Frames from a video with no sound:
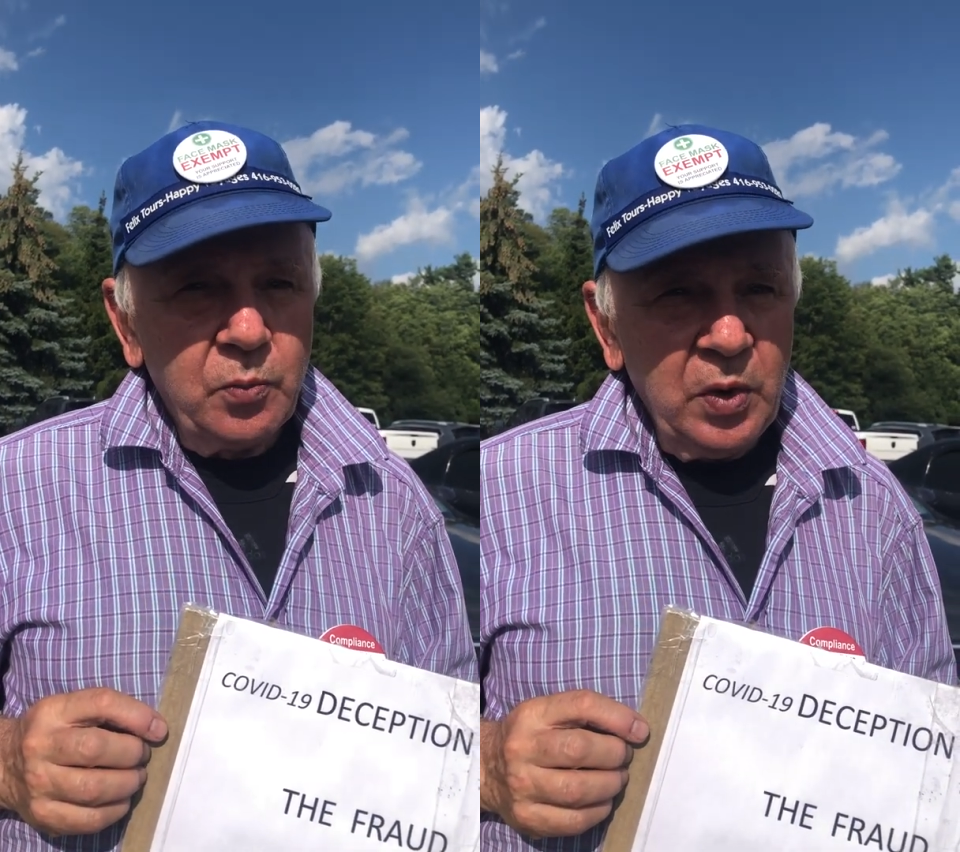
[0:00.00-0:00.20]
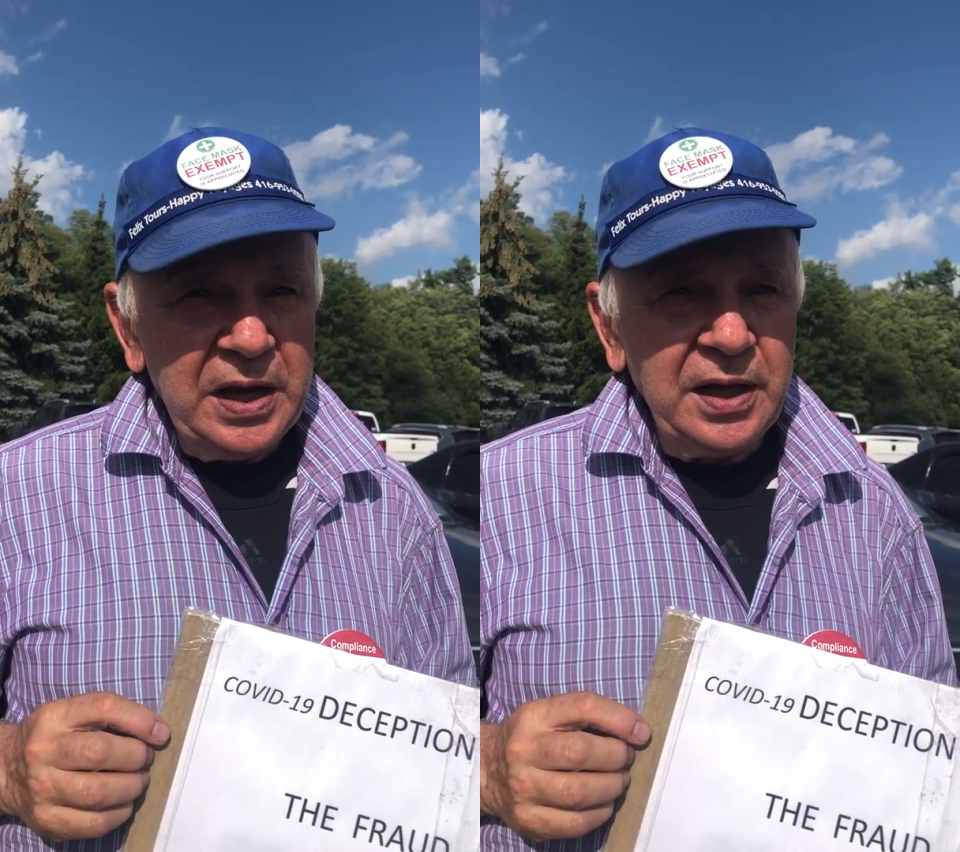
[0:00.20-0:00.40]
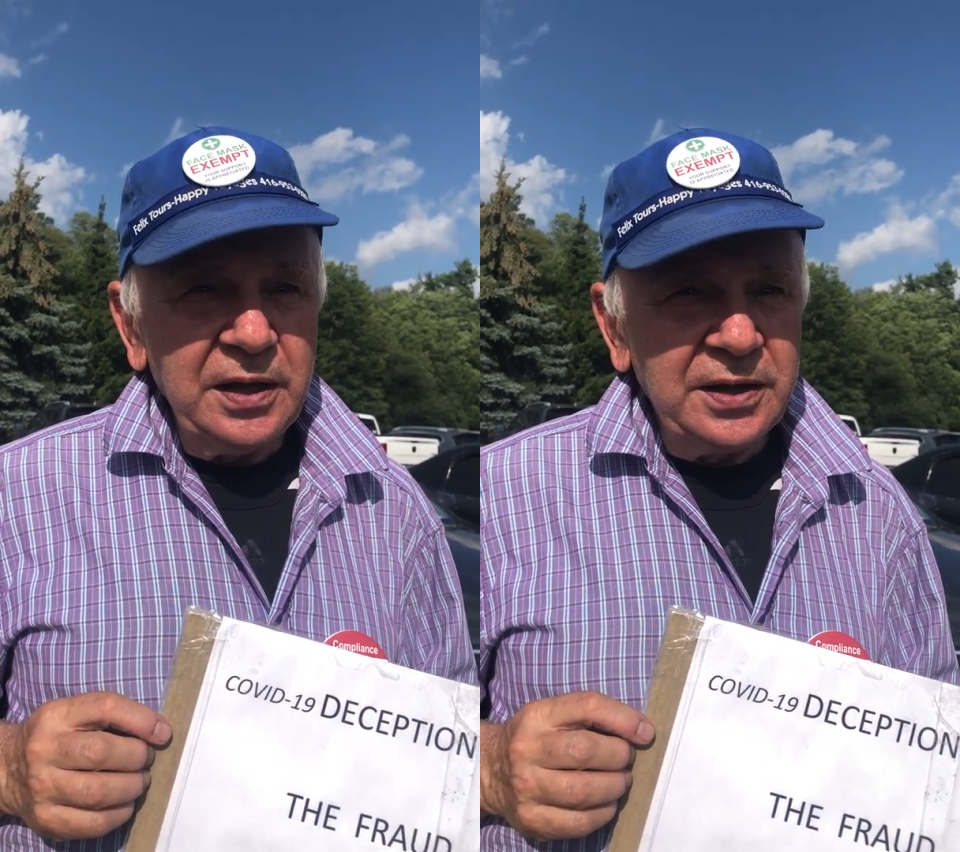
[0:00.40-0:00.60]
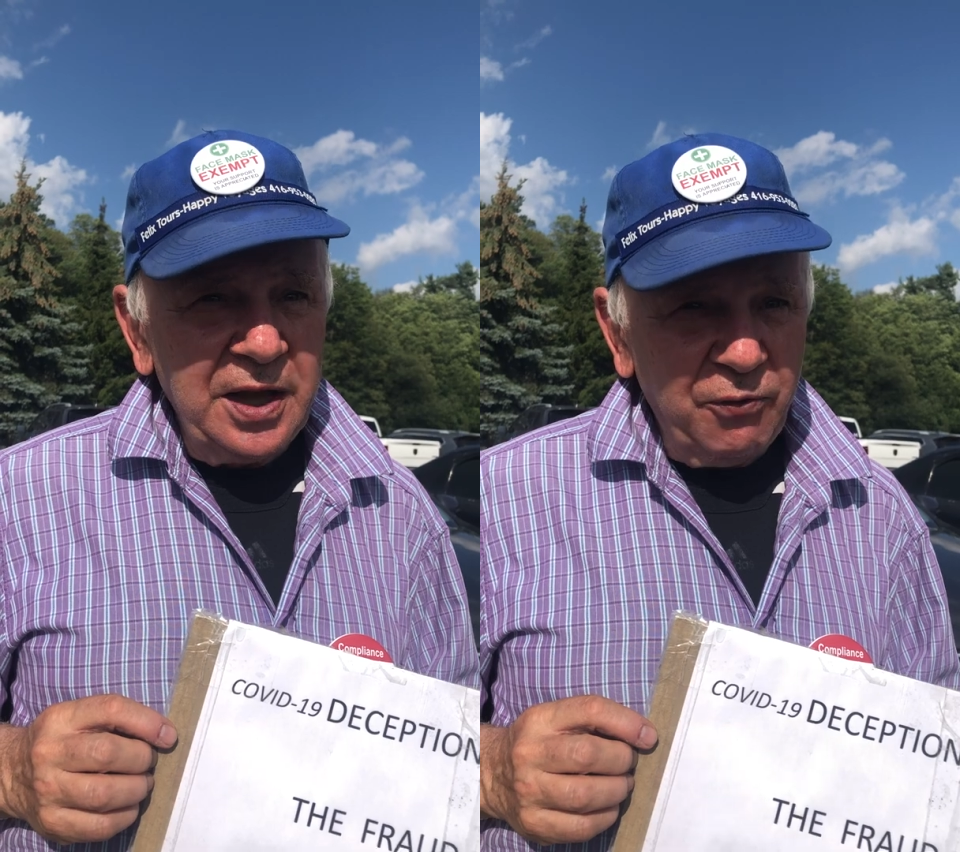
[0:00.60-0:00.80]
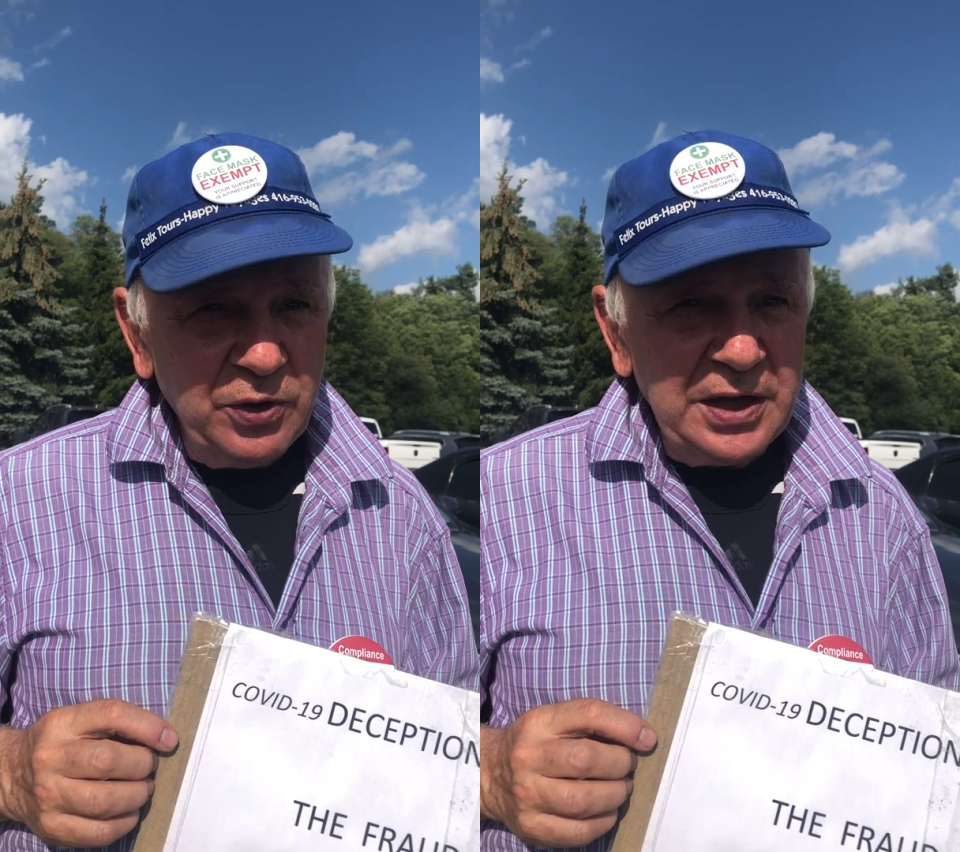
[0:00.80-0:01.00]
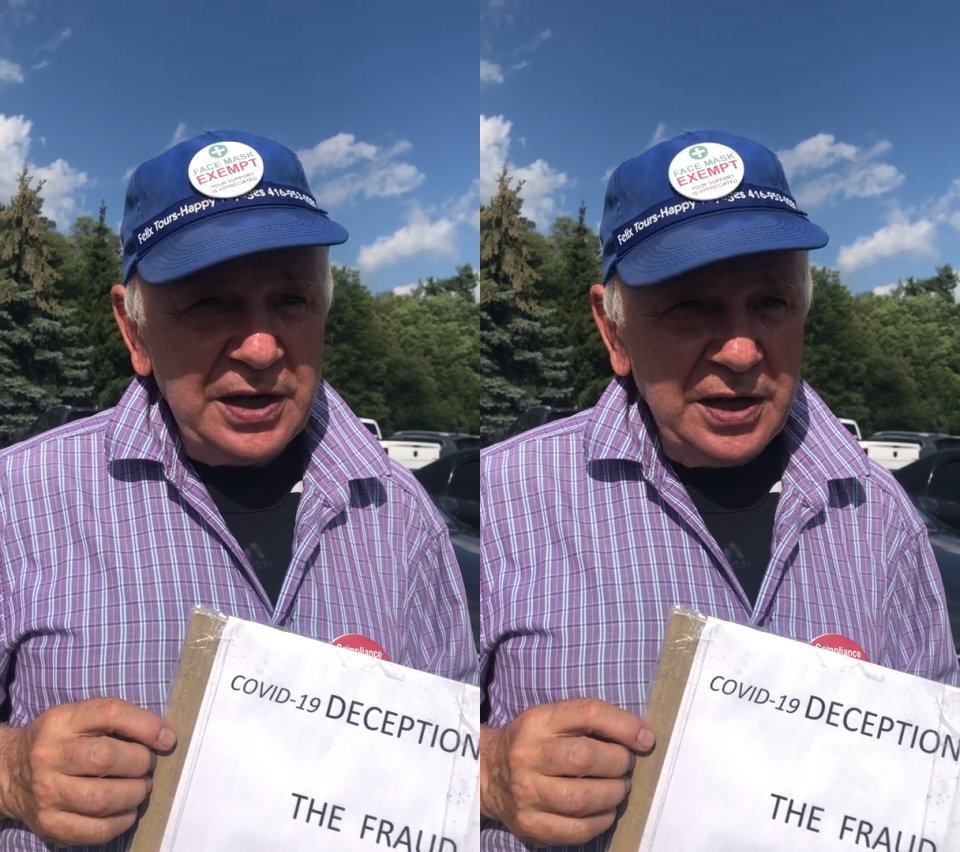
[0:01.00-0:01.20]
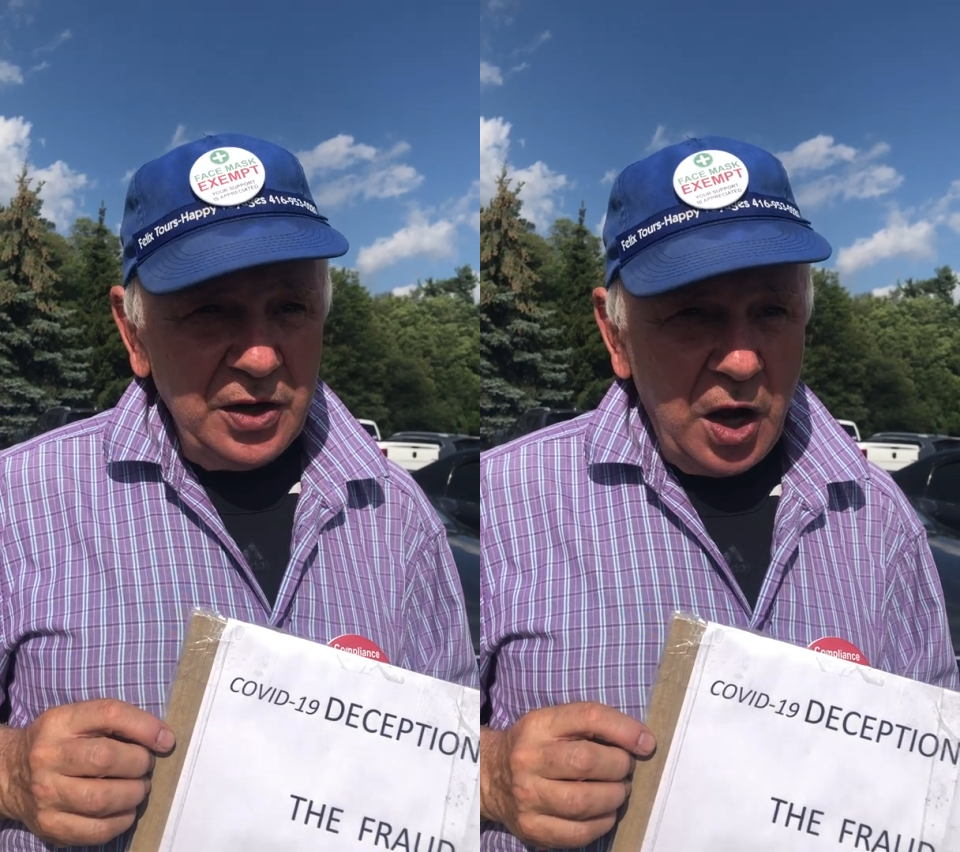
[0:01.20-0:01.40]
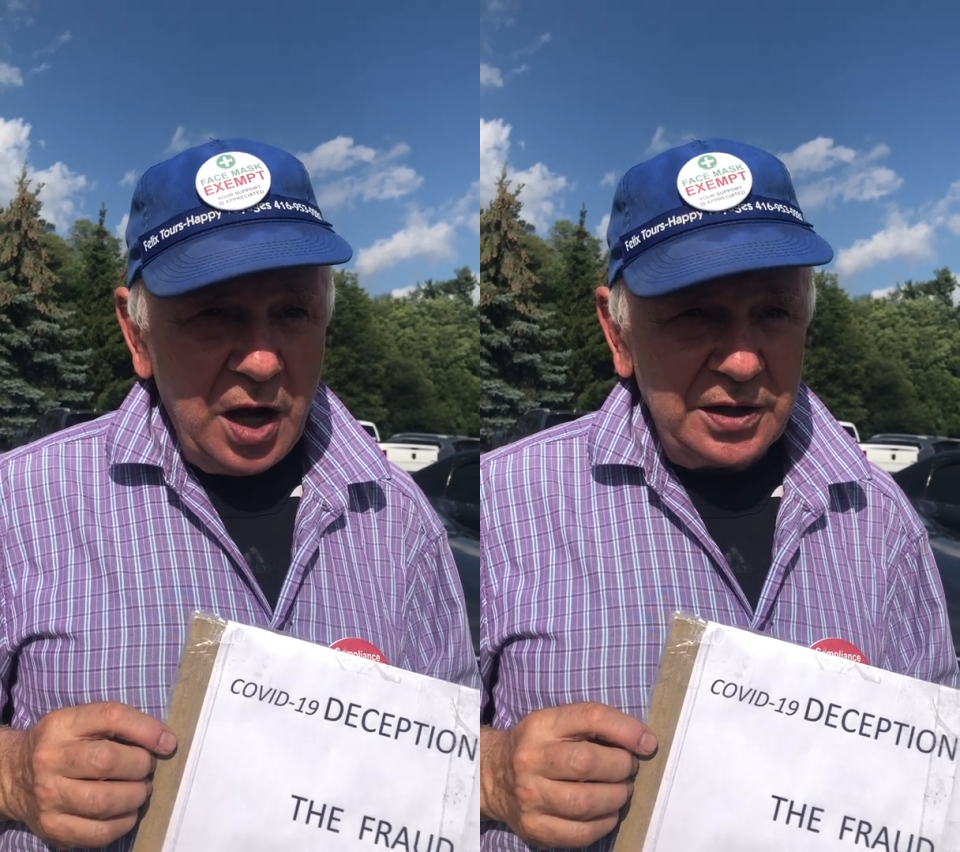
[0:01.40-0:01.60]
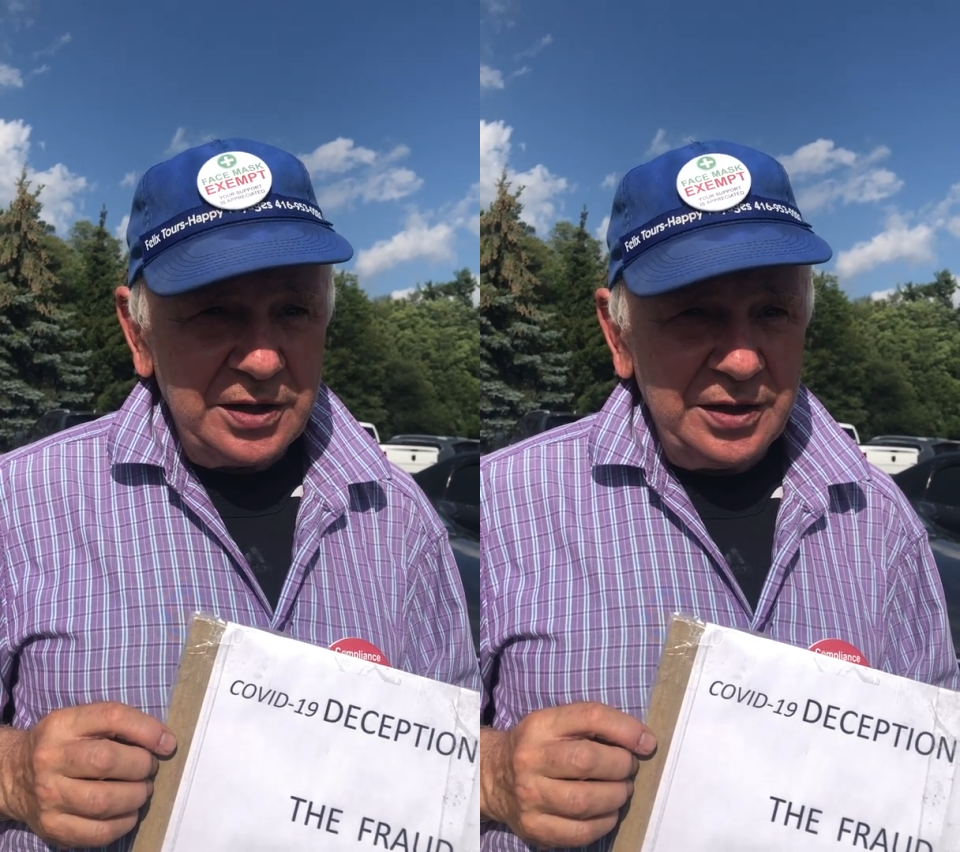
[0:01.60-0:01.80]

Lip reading: Well, definitely not.